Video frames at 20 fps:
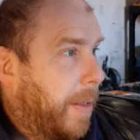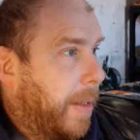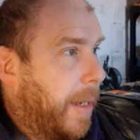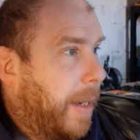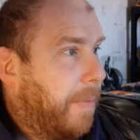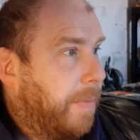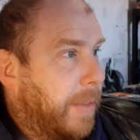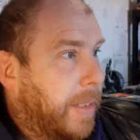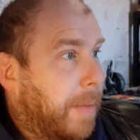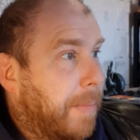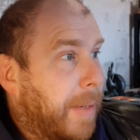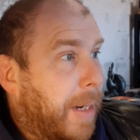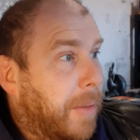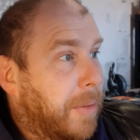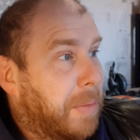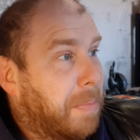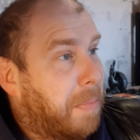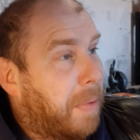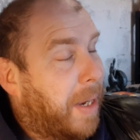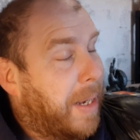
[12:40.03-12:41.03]
every time I go
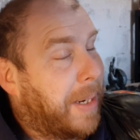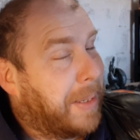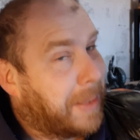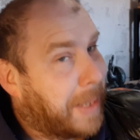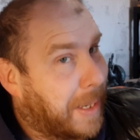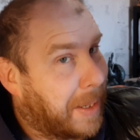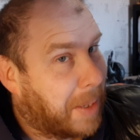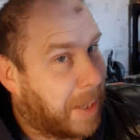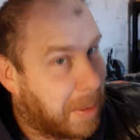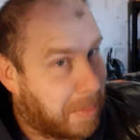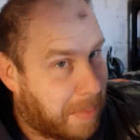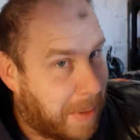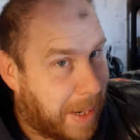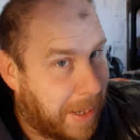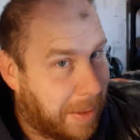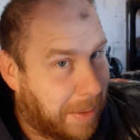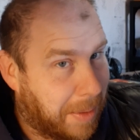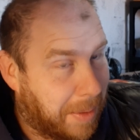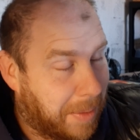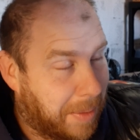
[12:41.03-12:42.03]
to buy that data card
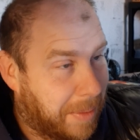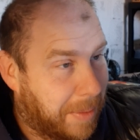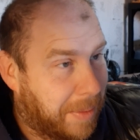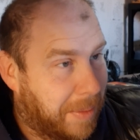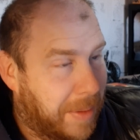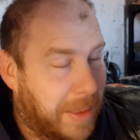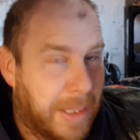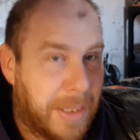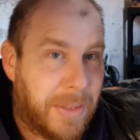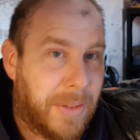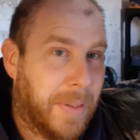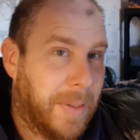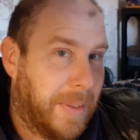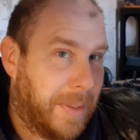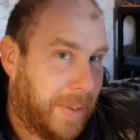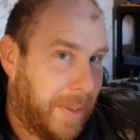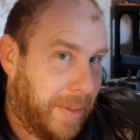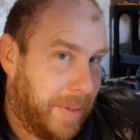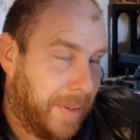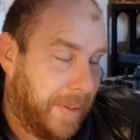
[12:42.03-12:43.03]
back, it's not in
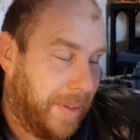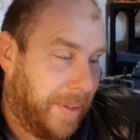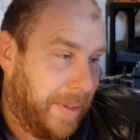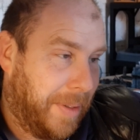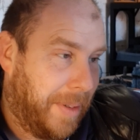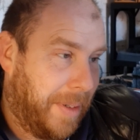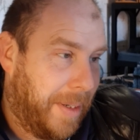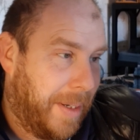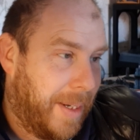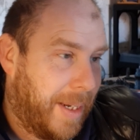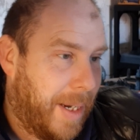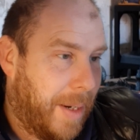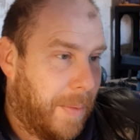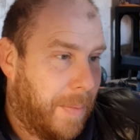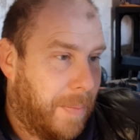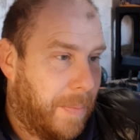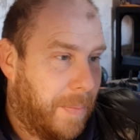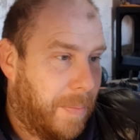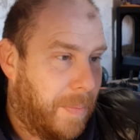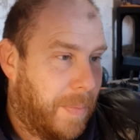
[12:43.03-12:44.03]
stock,
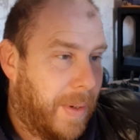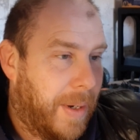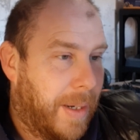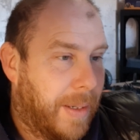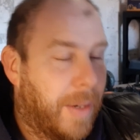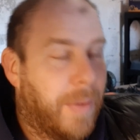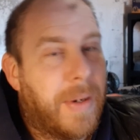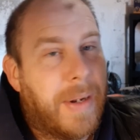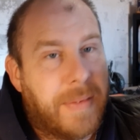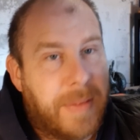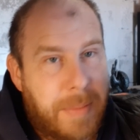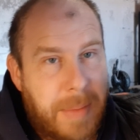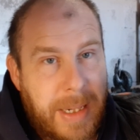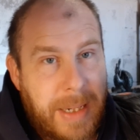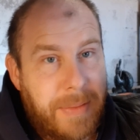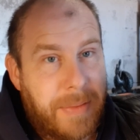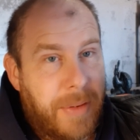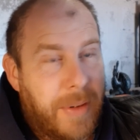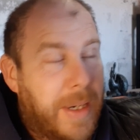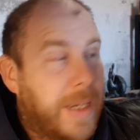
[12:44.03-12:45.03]
and when I don't have the money
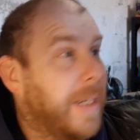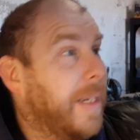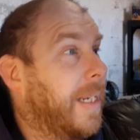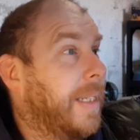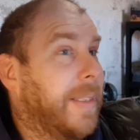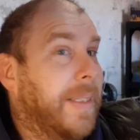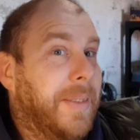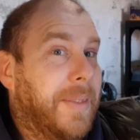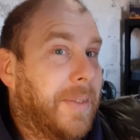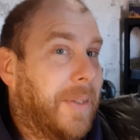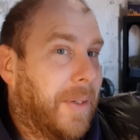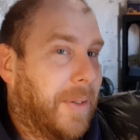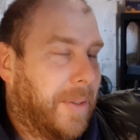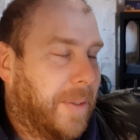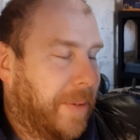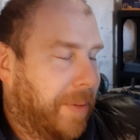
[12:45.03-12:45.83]
for it, it's in stock.